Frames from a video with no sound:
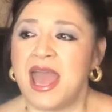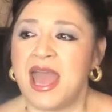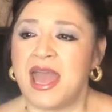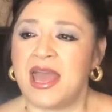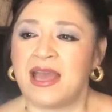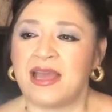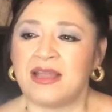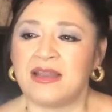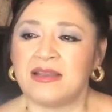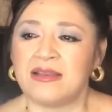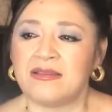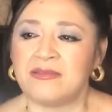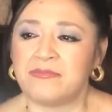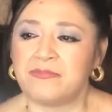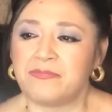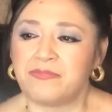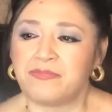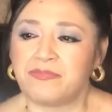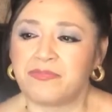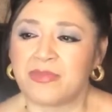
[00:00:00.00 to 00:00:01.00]
And
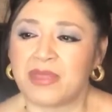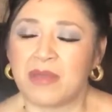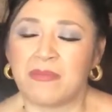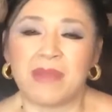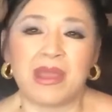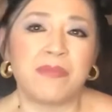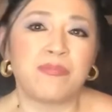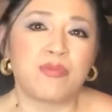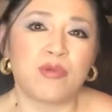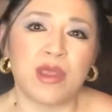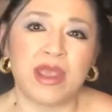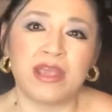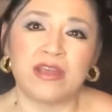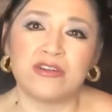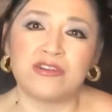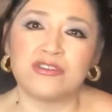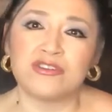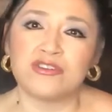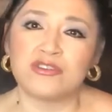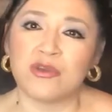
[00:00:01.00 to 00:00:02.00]
my
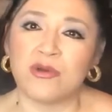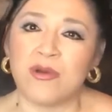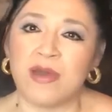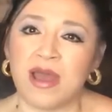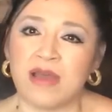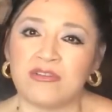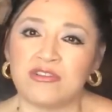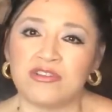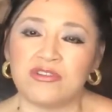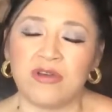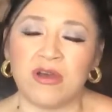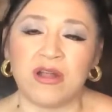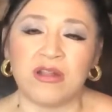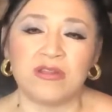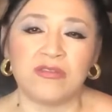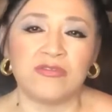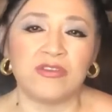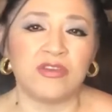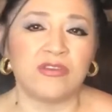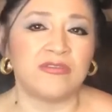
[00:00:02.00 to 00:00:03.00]
prayers go out to all
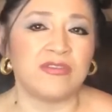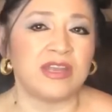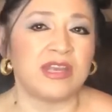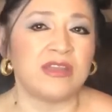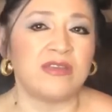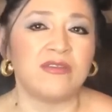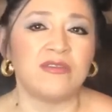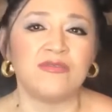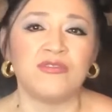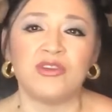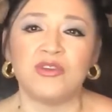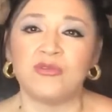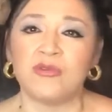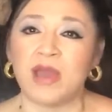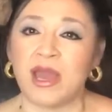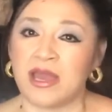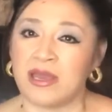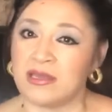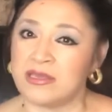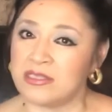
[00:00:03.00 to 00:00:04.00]
of you. If any of you
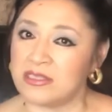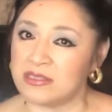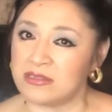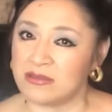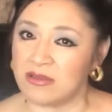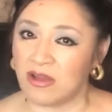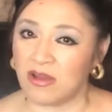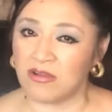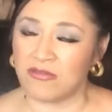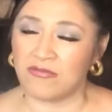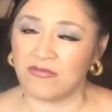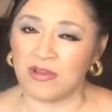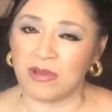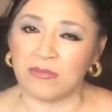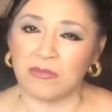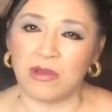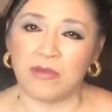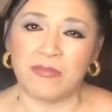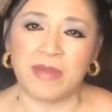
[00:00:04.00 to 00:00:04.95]
guys are from El